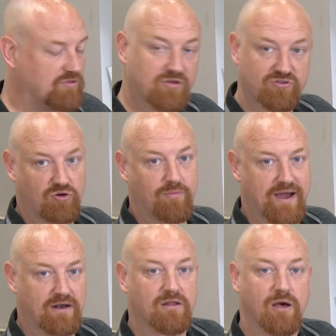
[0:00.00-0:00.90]
the control
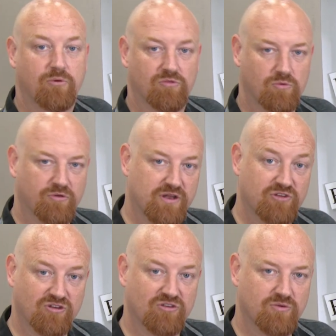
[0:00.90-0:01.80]
panel up on the wall that I
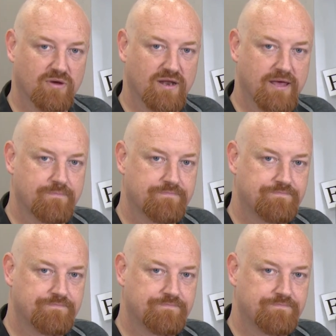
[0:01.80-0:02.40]
showed you earlier.